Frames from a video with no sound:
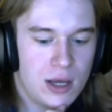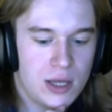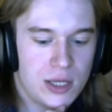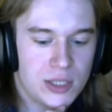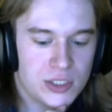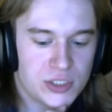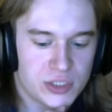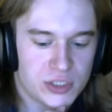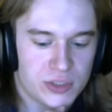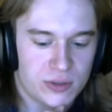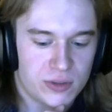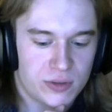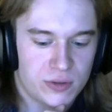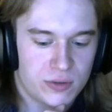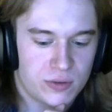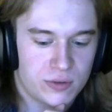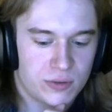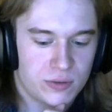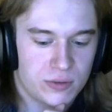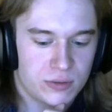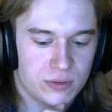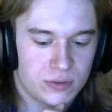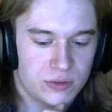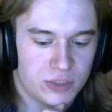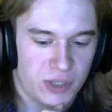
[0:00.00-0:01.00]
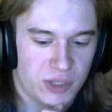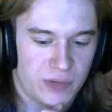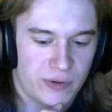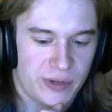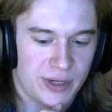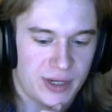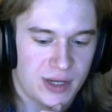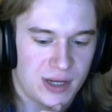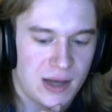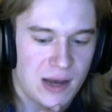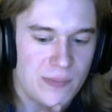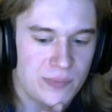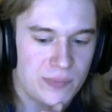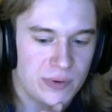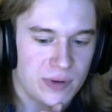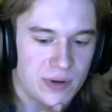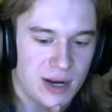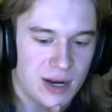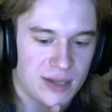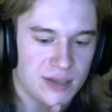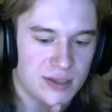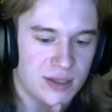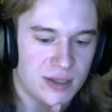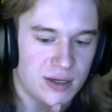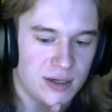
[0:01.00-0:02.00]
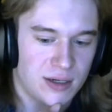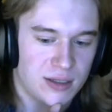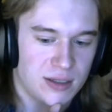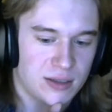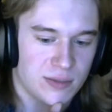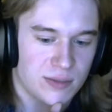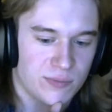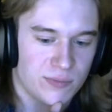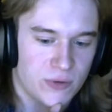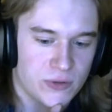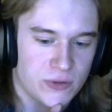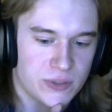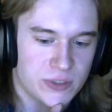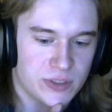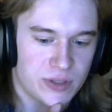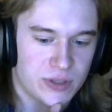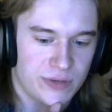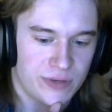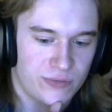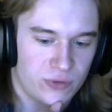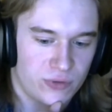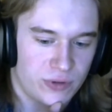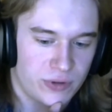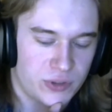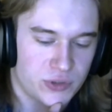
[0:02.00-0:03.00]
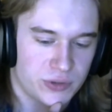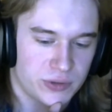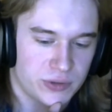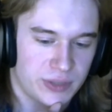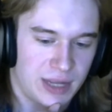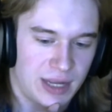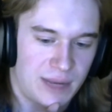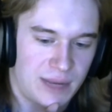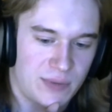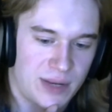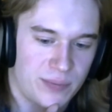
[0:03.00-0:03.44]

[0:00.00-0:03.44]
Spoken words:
So growing up, I think the most influential game